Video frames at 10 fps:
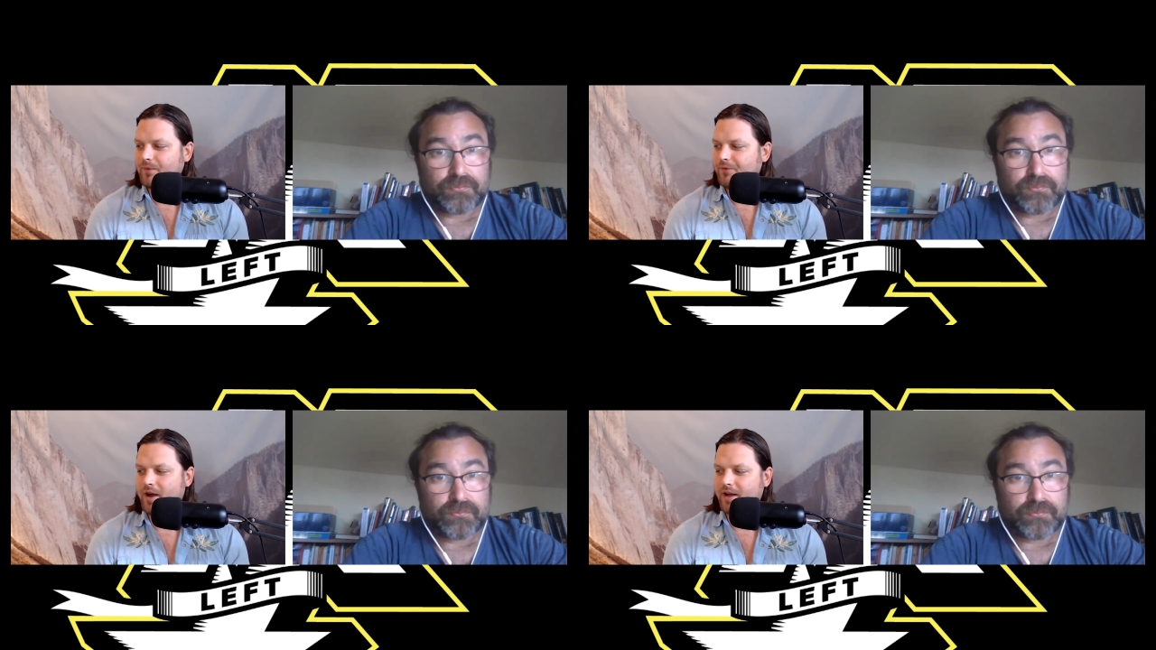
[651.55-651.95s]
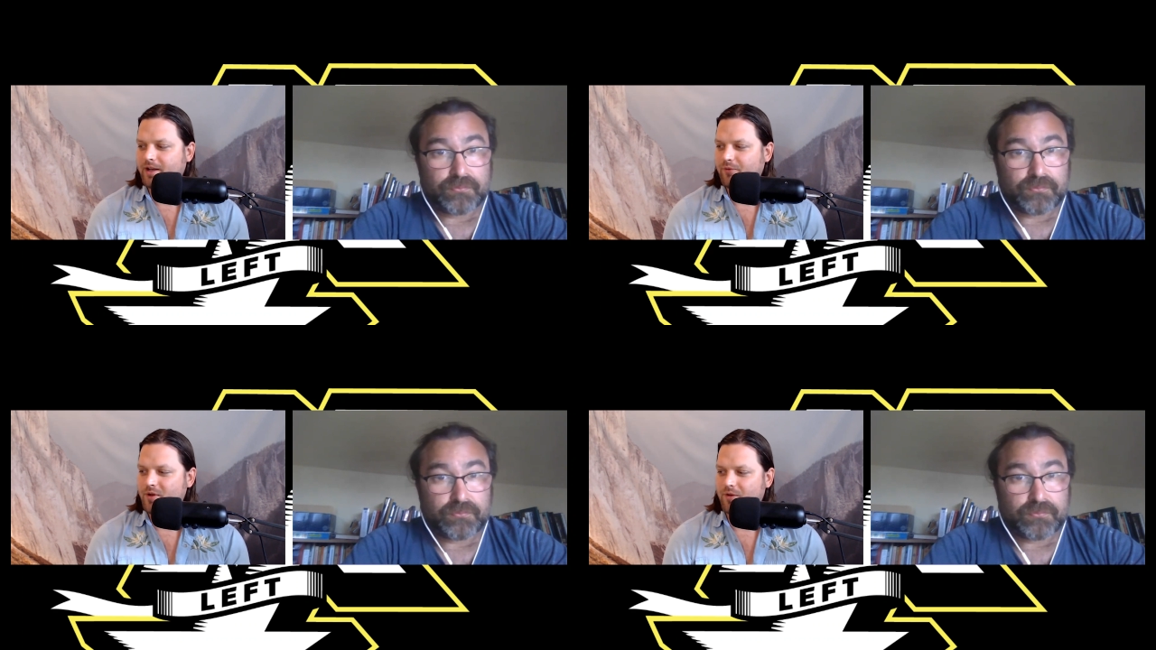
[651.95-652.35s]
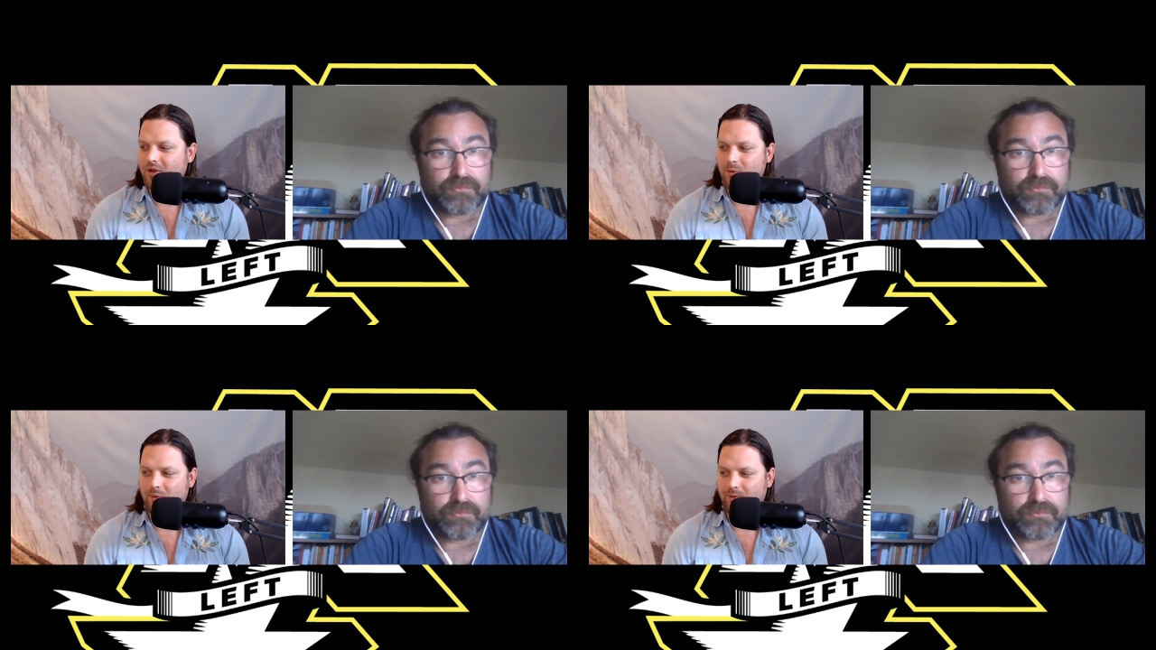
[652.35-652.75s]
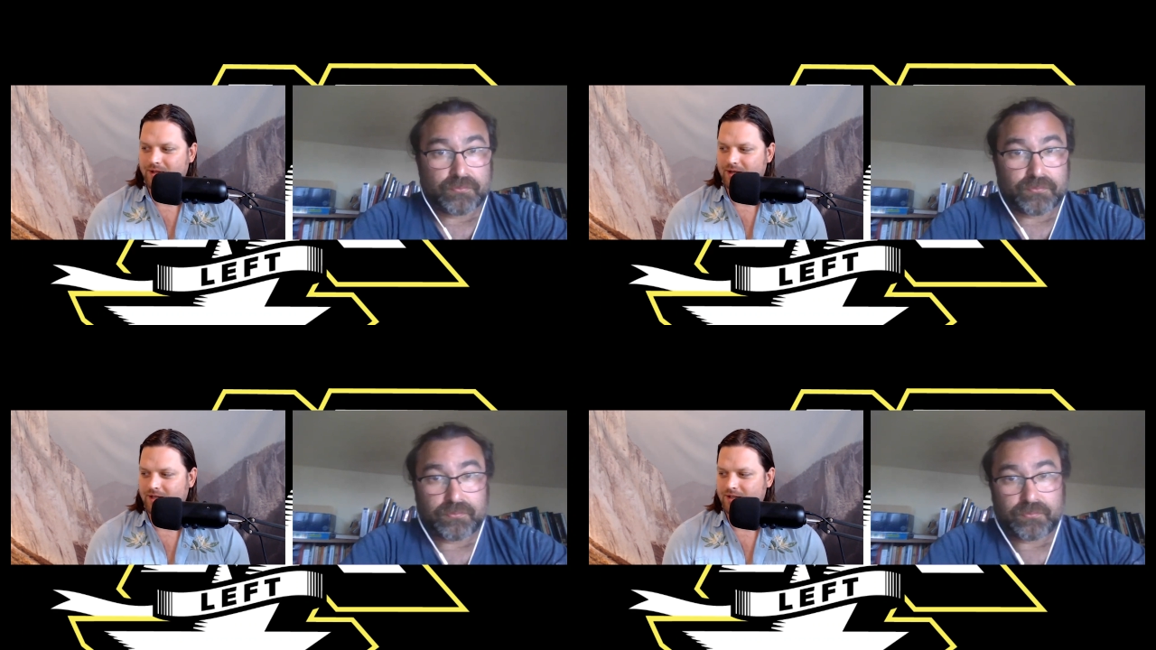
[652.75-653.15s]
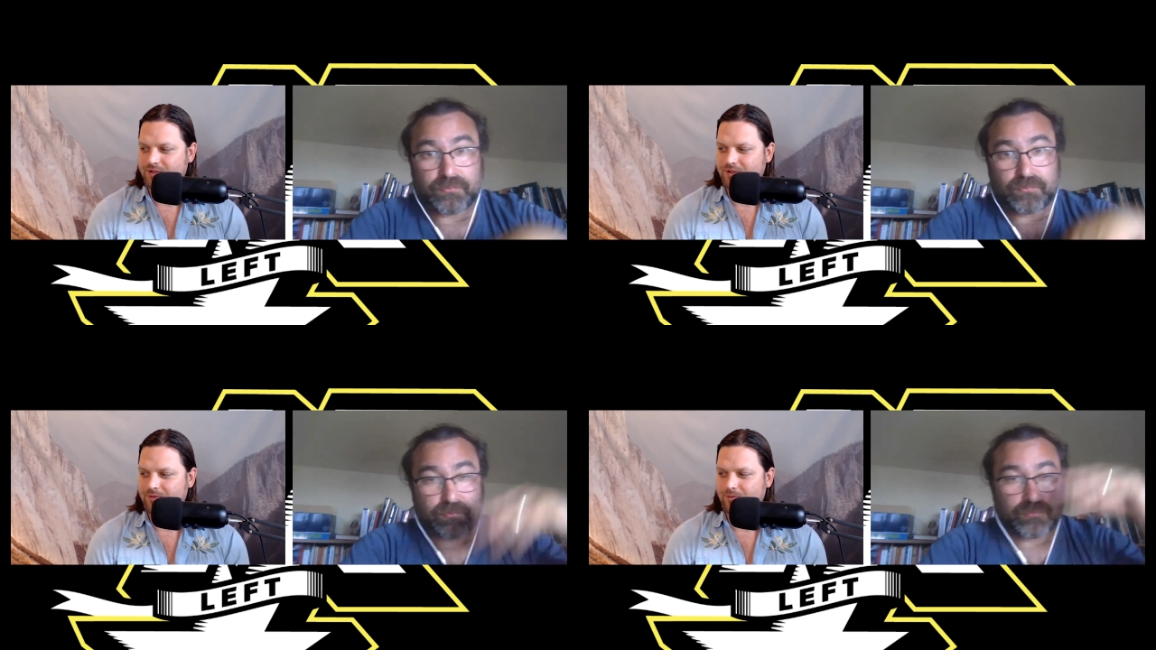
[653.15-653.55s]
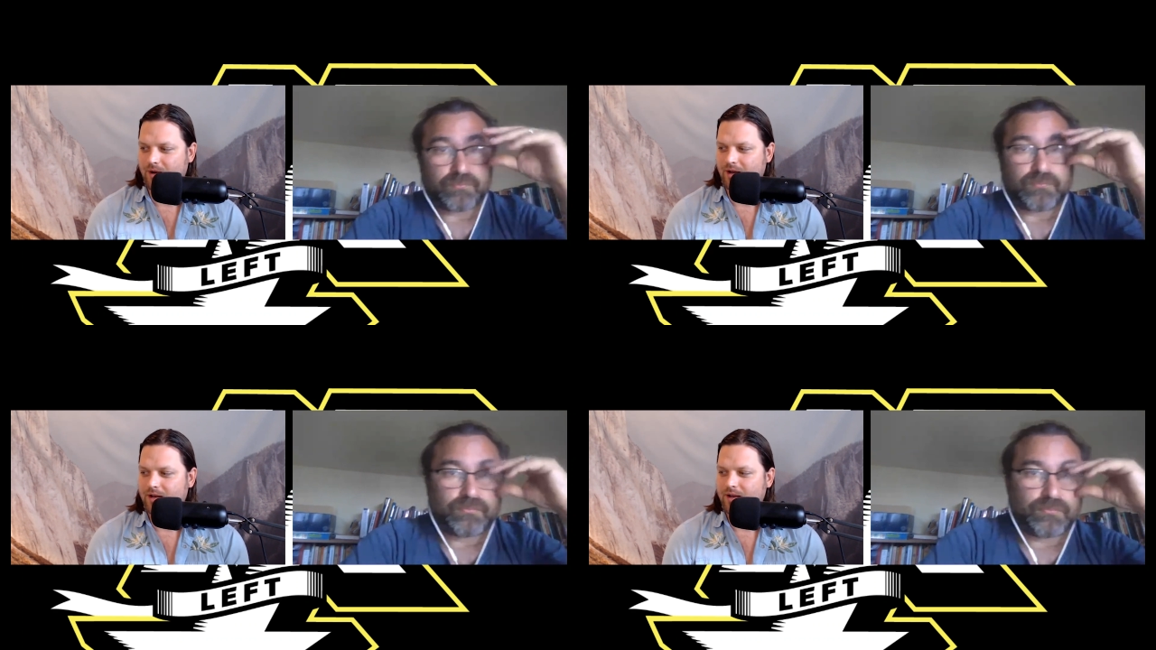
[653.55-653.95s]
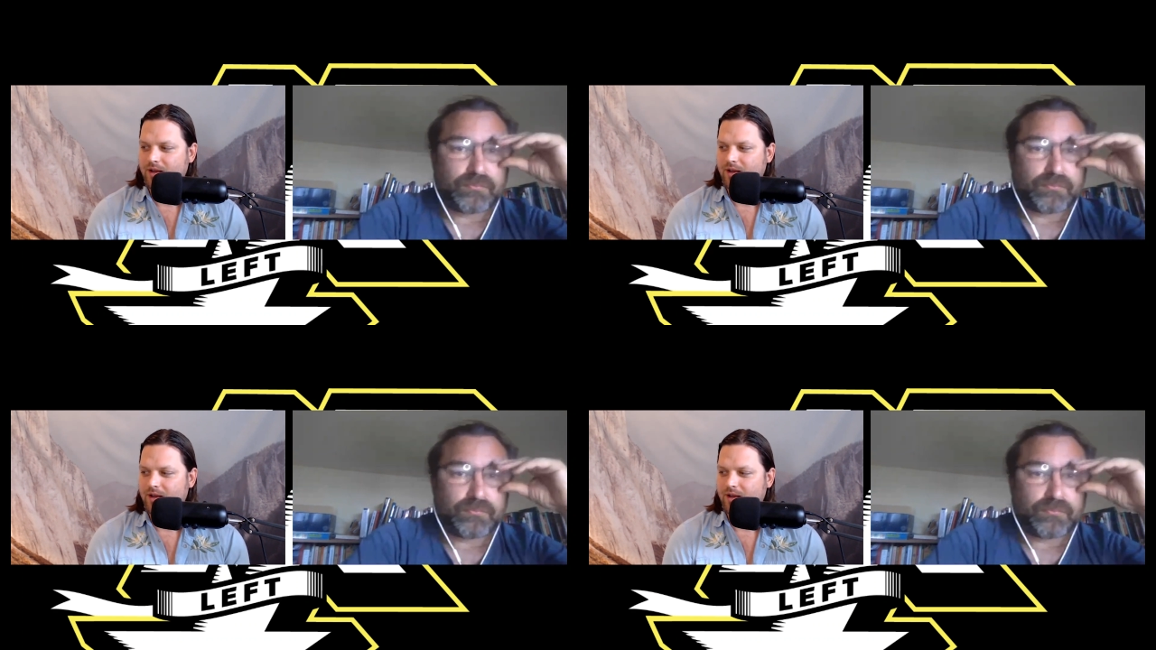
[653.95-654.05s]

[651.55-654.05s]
Speaker 1: fine if we all know what we're getting into, right?